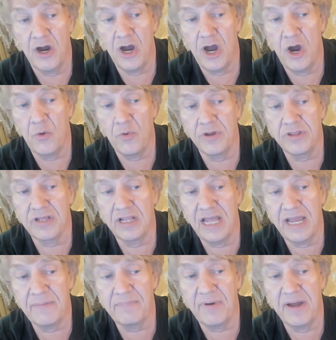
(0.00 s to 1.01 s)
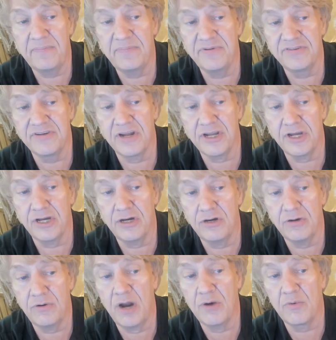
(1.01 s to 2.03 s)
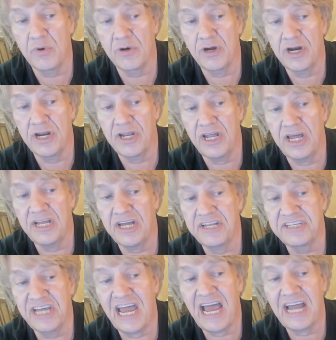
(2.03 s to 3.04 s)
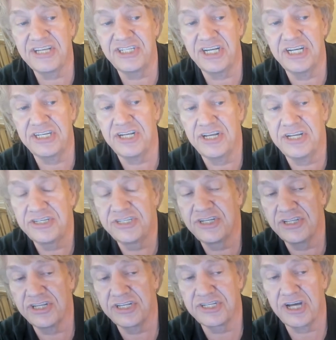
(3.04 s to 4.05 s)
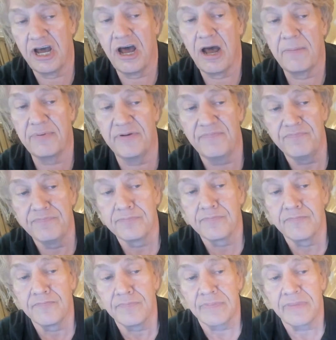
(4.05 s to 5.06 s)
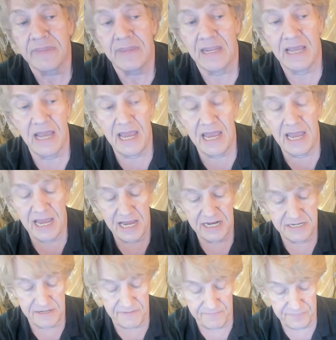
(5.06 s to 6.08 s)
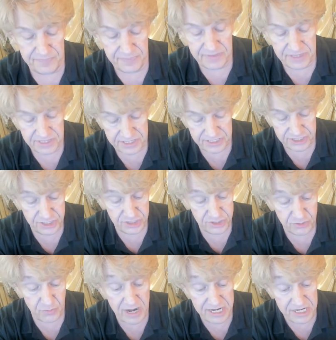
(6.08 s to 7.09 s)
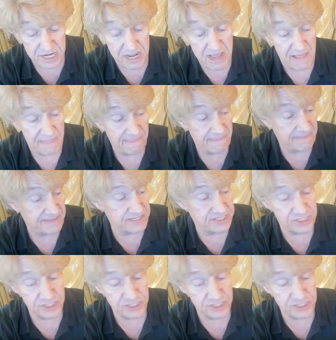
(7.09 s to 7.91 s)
where the lamp pipe is going to go, and we're going to attach it to the top. And this is great. This is